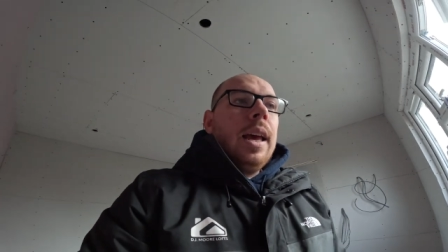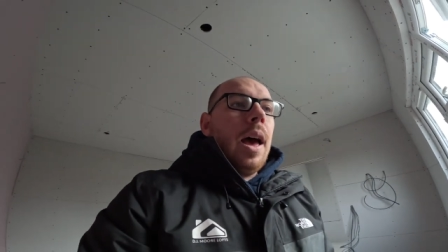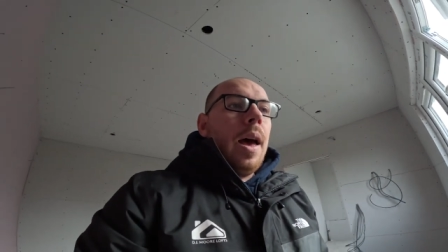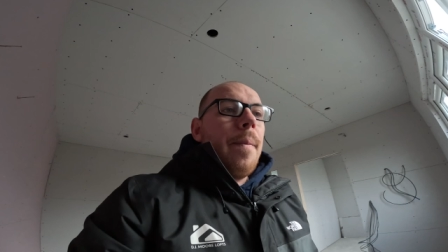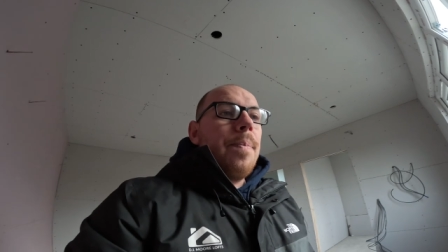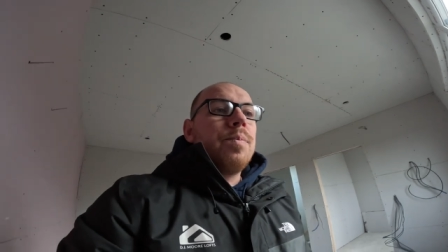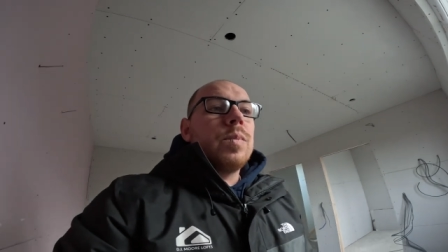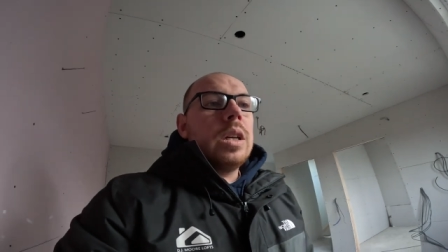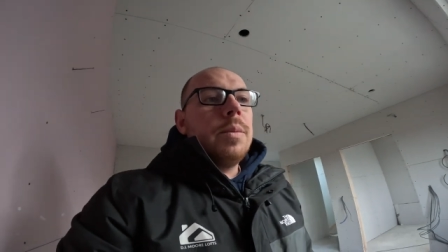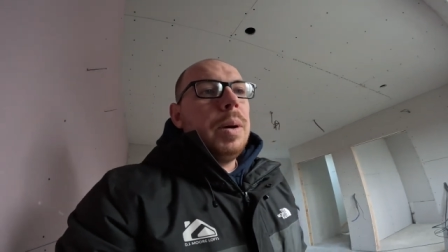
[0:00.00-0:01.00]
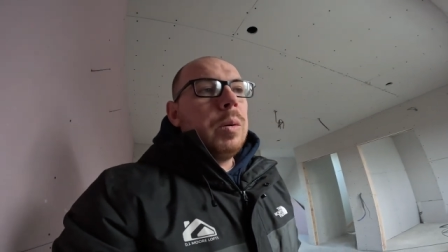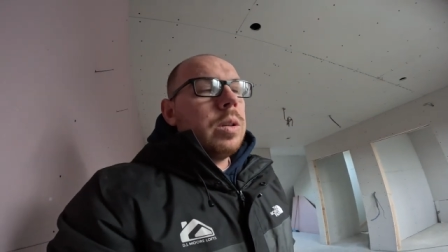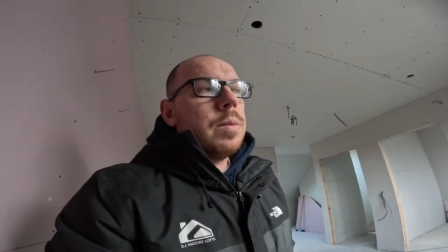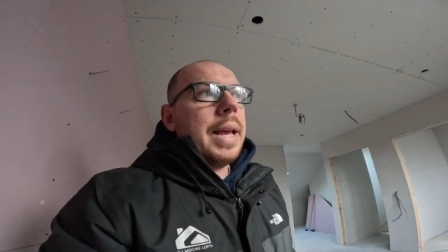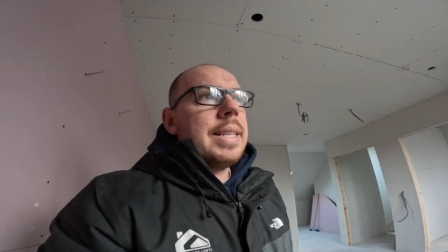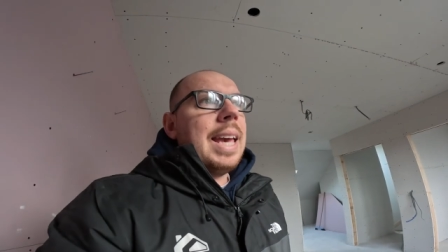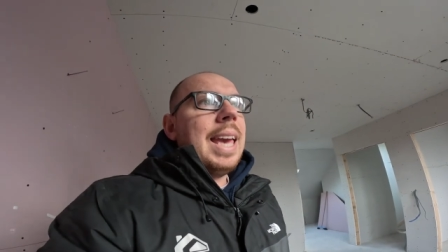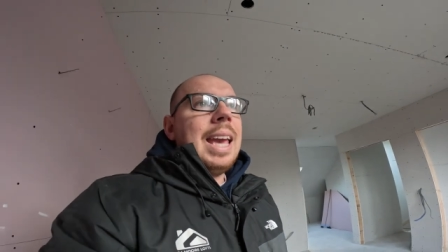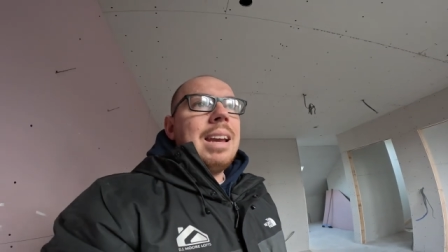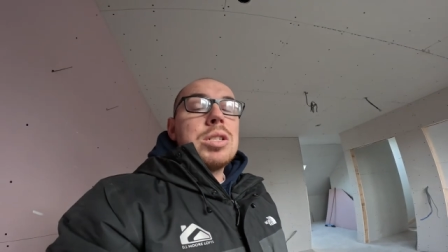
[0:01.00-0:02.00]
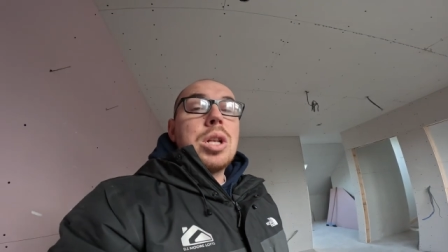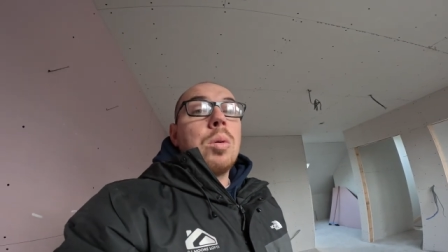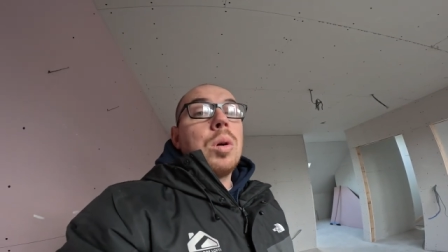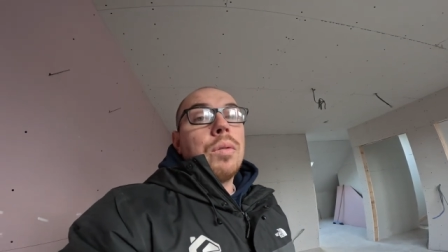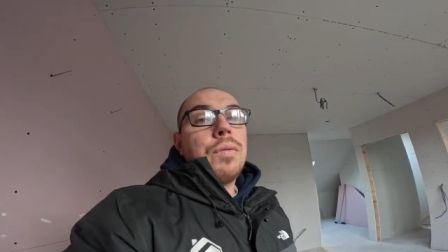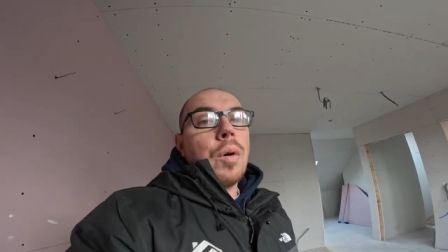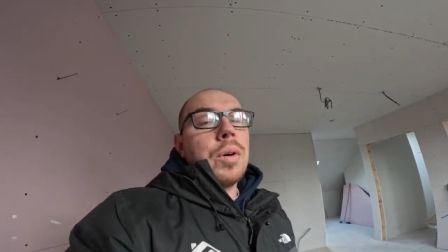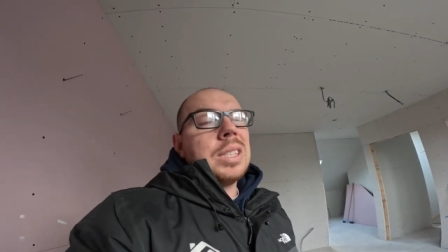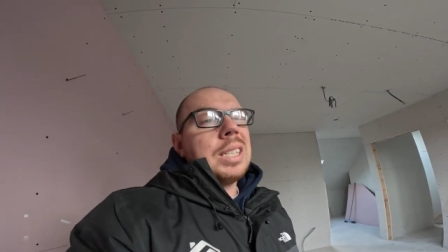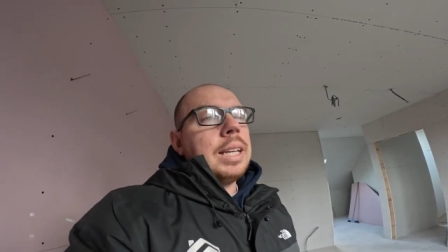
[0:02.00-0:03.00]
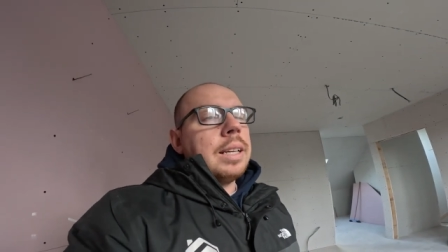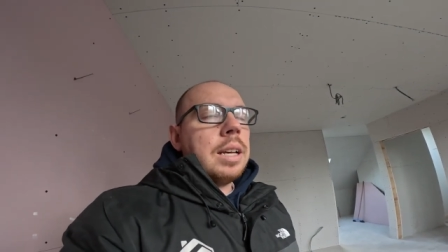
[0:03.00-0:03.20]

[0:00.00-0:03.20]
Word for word: Um, building inspector here is local authority.